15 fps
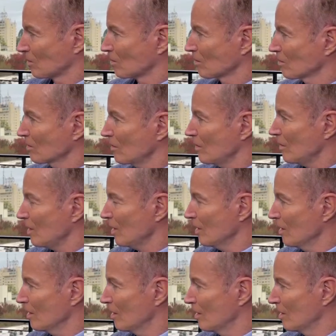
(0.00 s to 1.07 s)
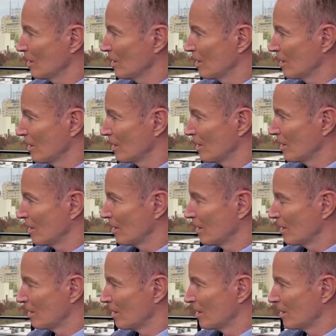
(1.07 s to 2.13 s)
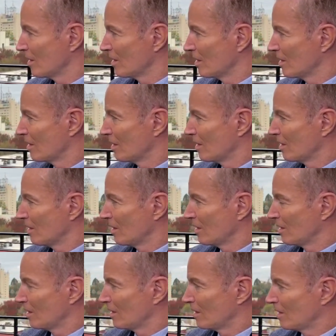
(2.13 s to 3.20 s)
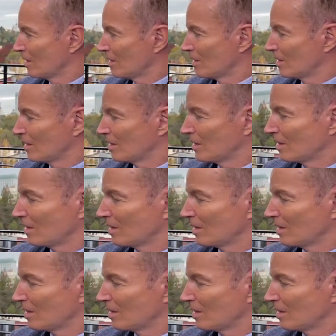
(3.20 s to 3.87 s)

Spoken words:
No words are spoken by the person on screen.